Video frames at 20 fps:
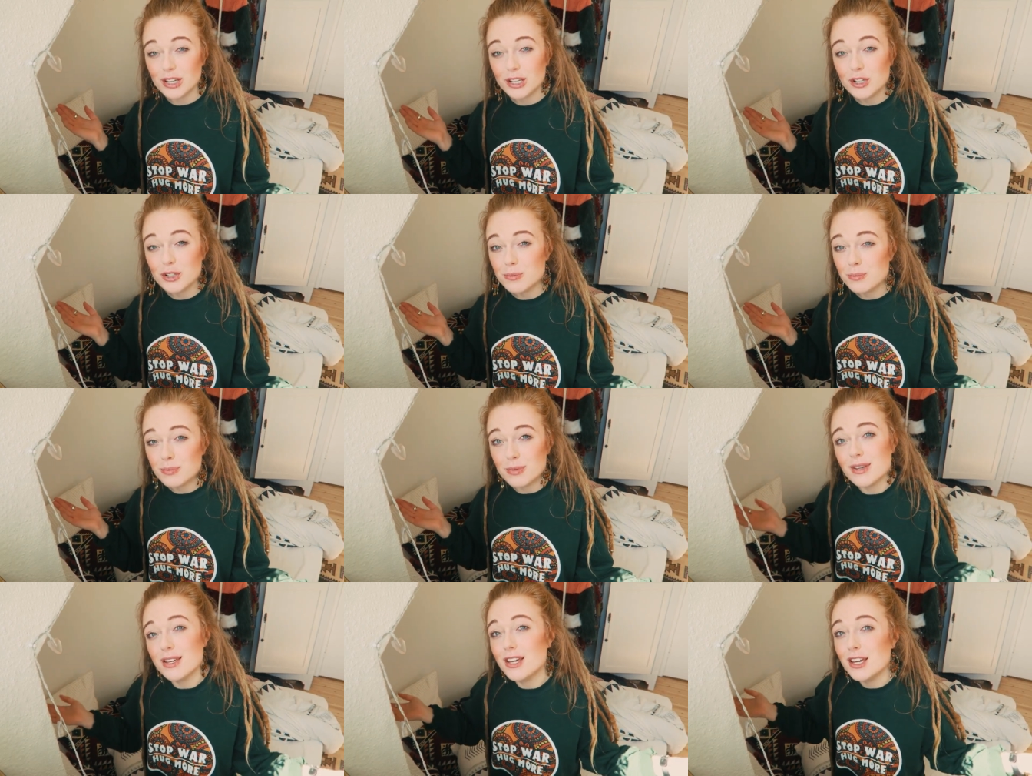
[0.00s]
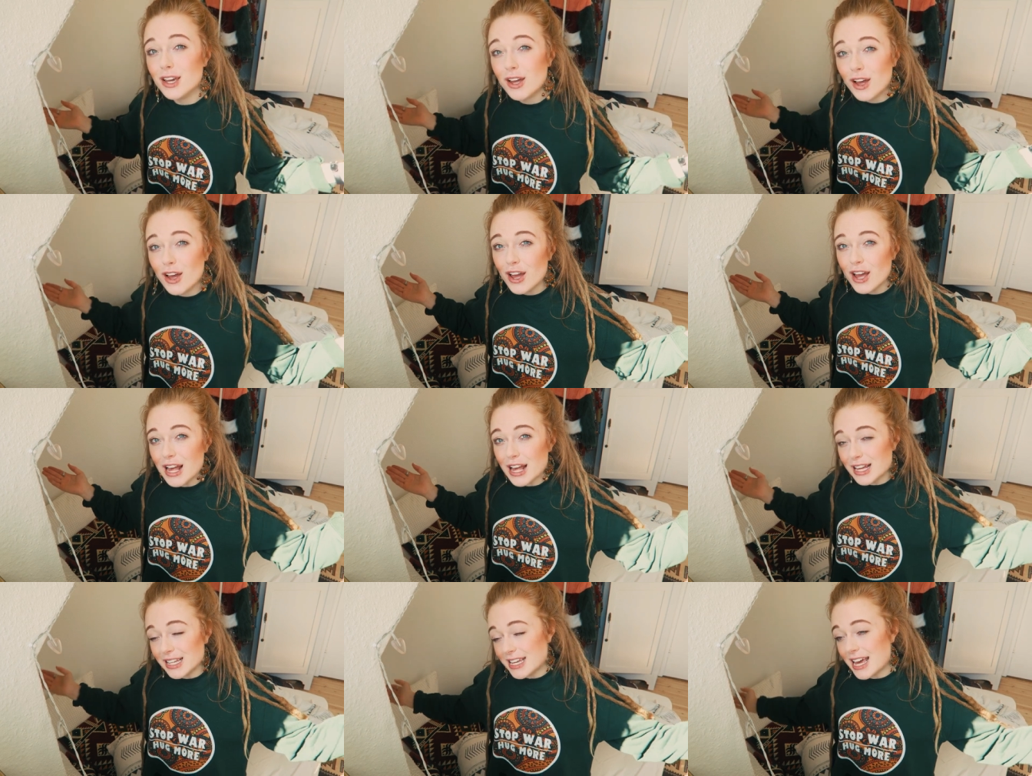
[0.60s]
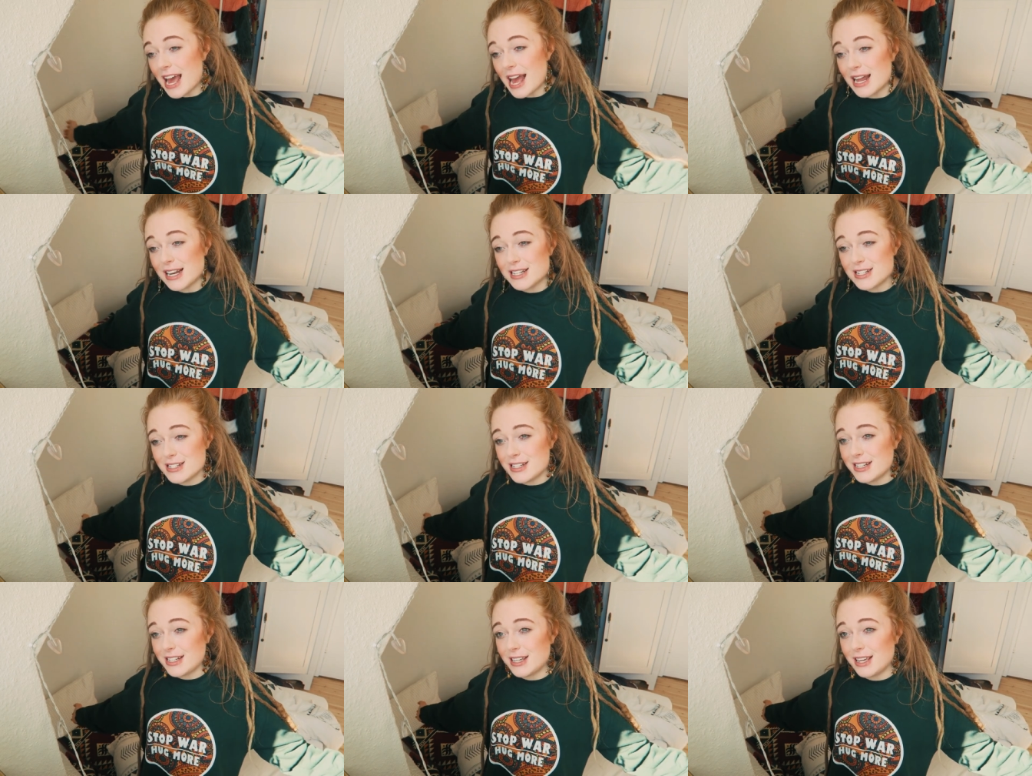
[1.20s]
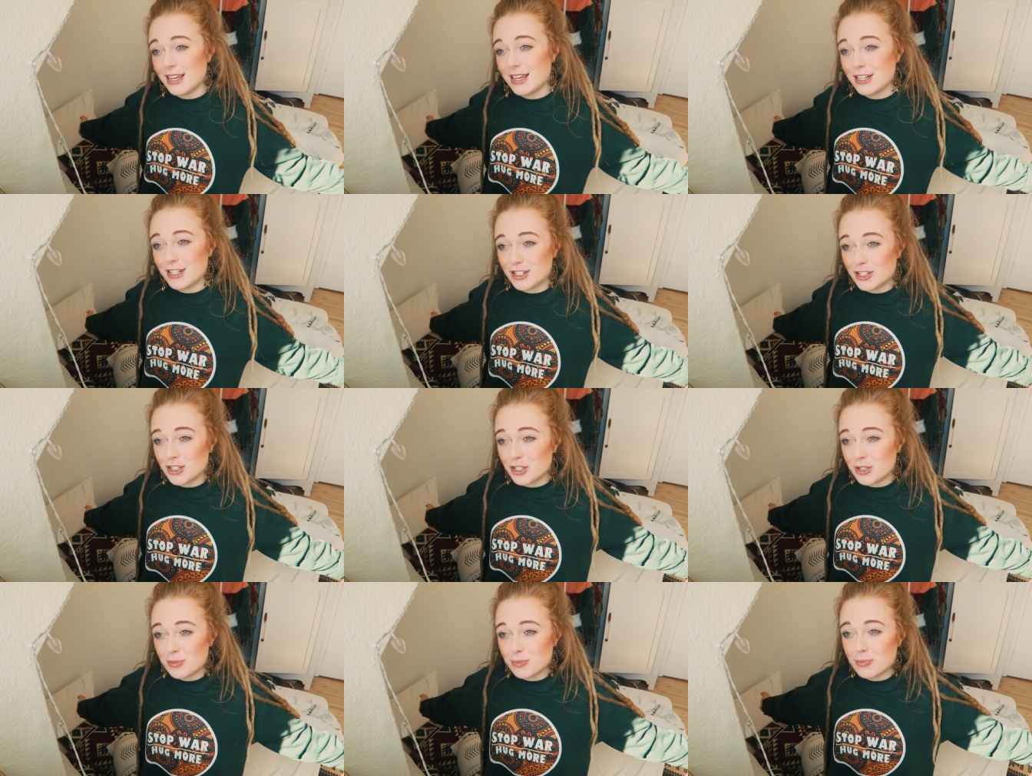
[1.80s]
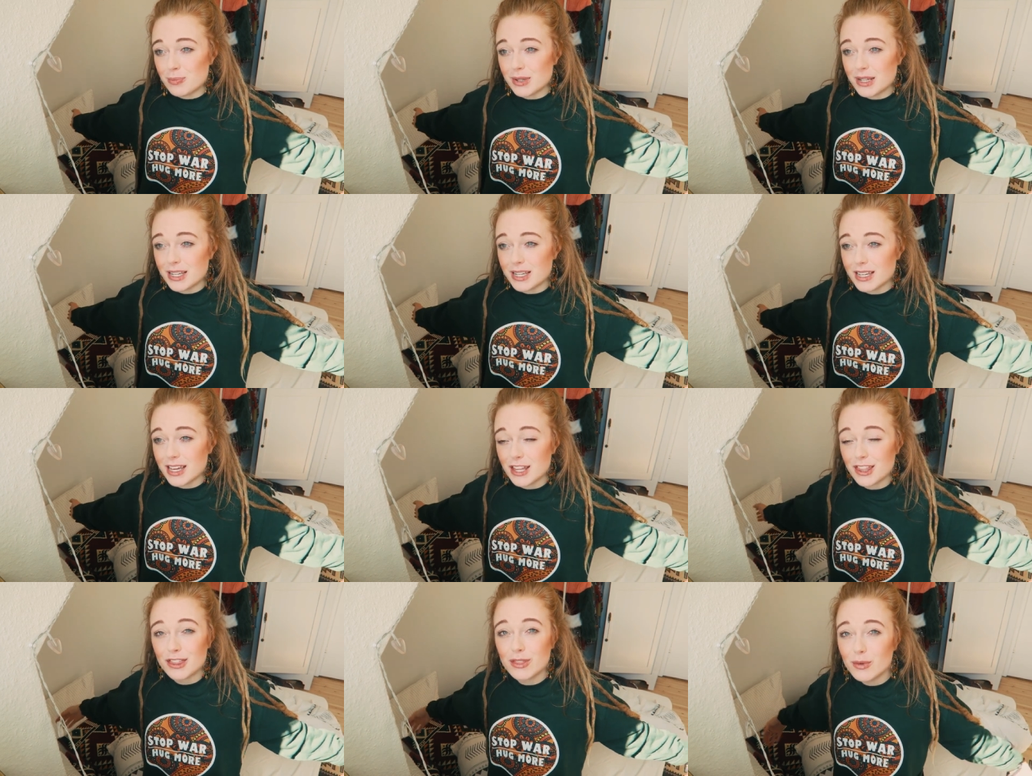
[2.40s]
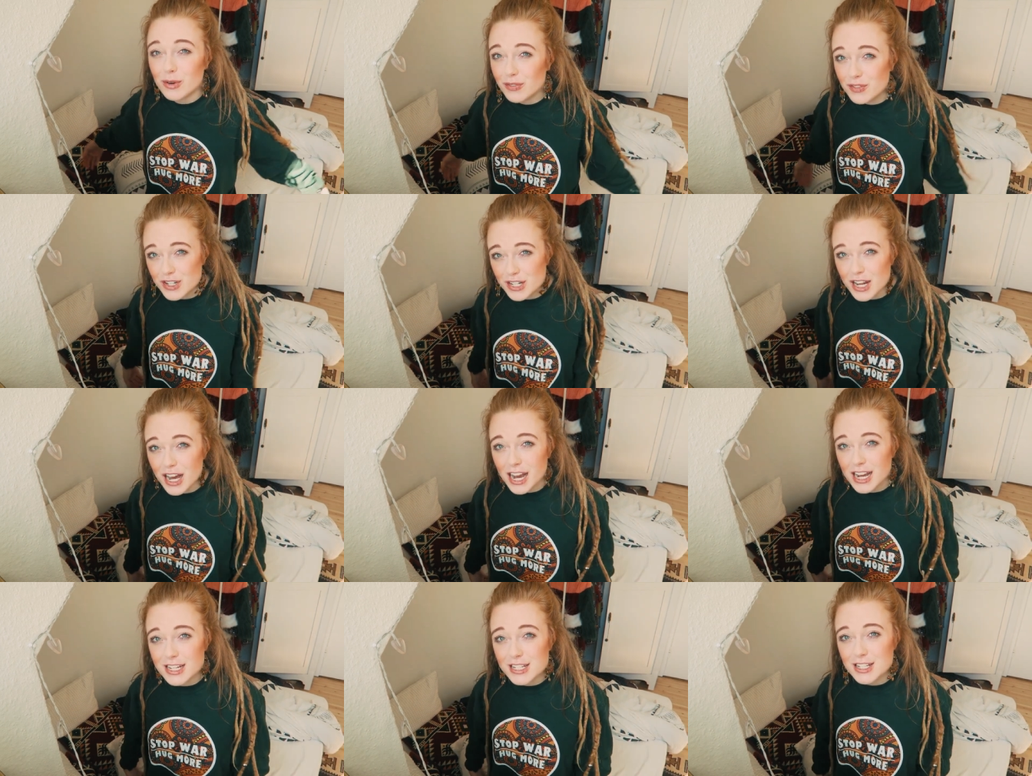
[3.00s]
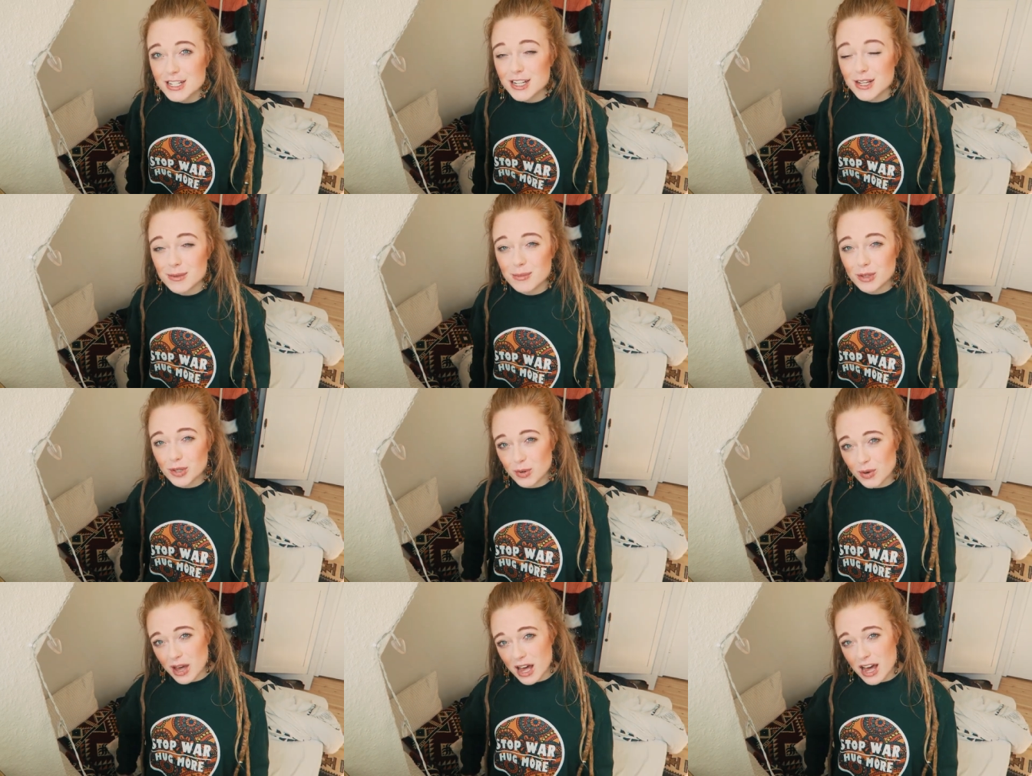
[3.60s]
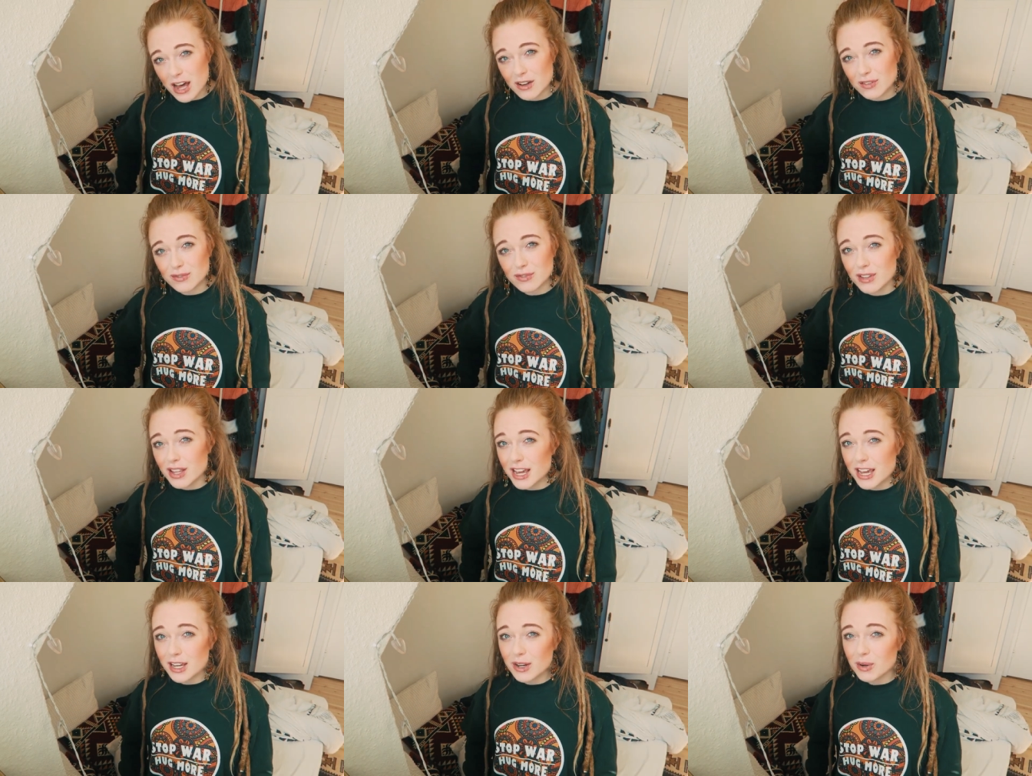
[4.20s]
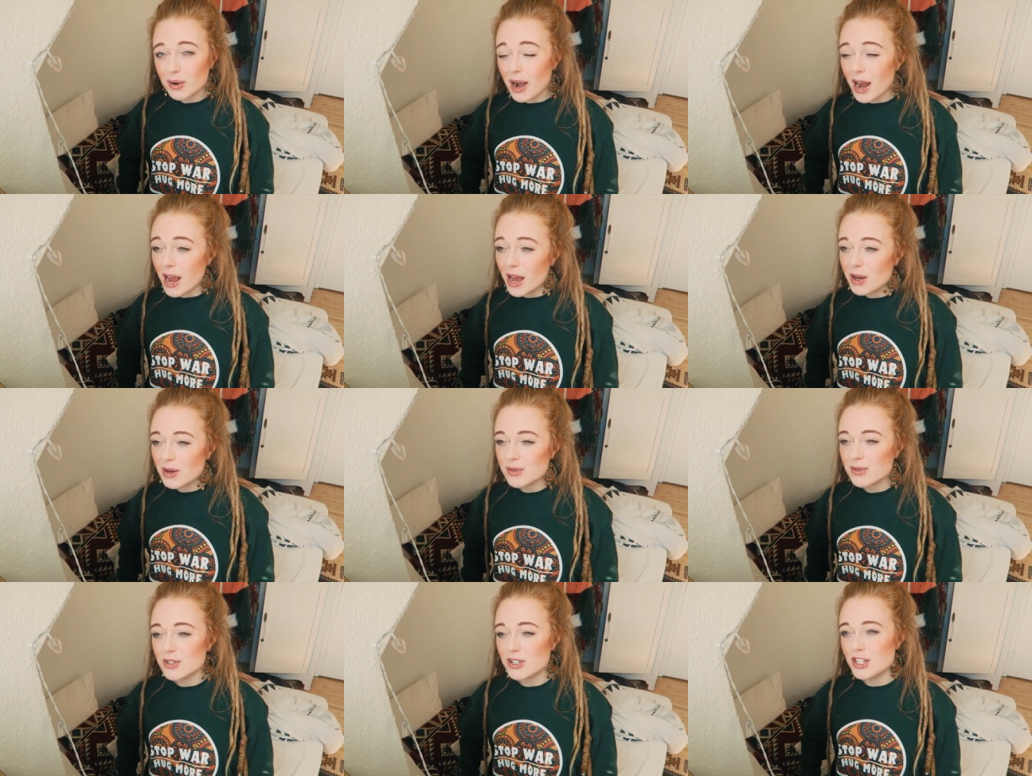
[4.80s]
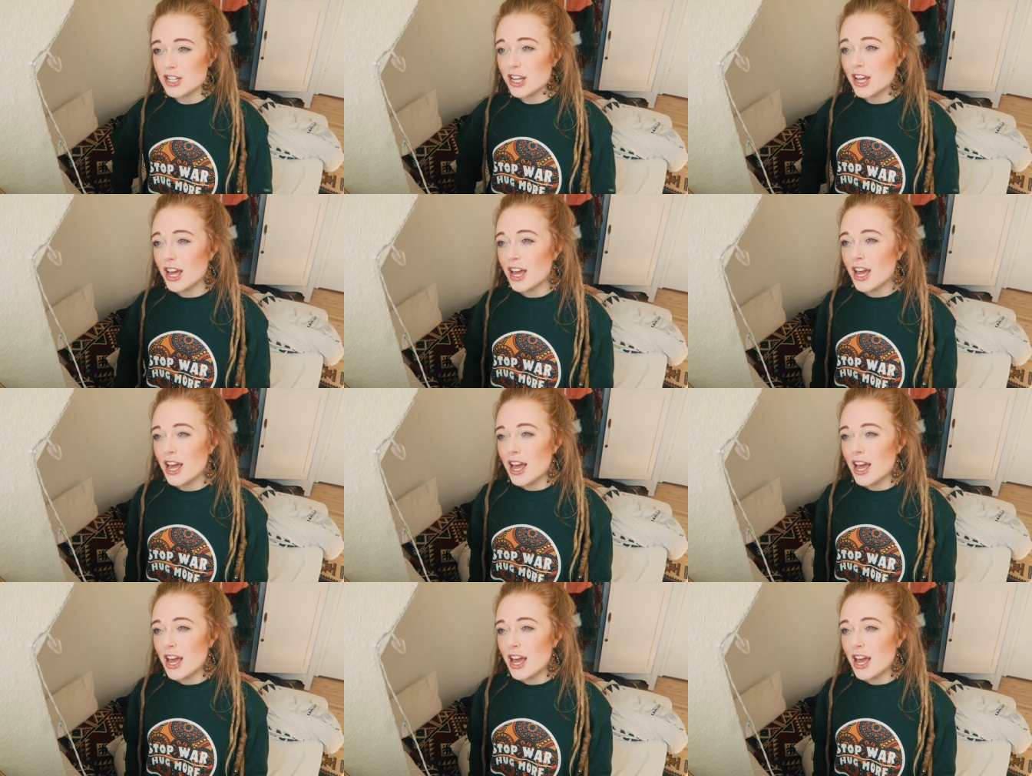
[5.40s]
It could be candy, it could be a thrifted item you have laying around.